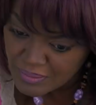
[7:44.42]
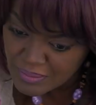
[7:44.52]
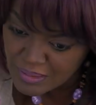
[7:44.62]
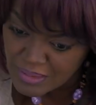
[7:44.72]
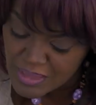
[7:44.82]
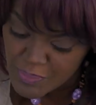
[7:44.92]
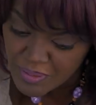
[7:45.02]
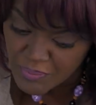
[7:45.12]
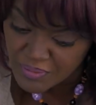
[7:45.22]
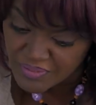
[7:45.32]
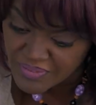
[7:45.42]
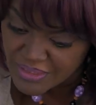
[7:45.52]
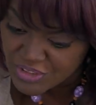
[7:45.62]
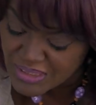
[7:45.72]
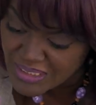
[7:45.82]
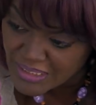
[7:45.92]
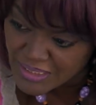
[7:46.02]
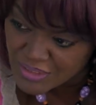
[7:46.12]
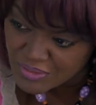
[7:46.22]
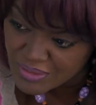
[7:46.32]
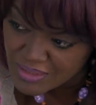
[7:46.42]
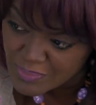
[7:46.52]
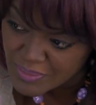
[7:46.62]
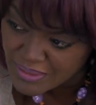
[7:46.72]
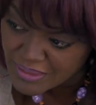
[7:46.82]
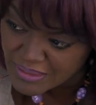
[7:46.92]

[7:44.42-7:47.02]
Could this be a motivation to not do this beyond